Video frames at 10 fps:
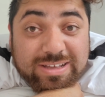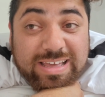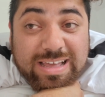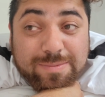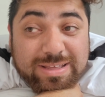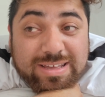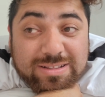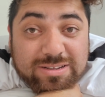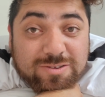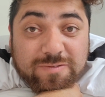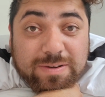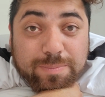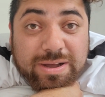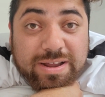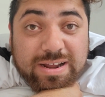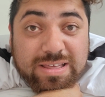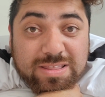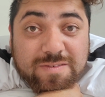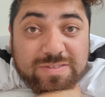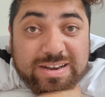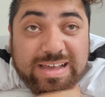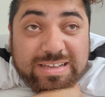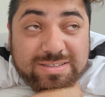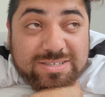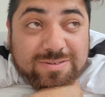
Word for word: Okay, I'm like a little vampire. I love the night.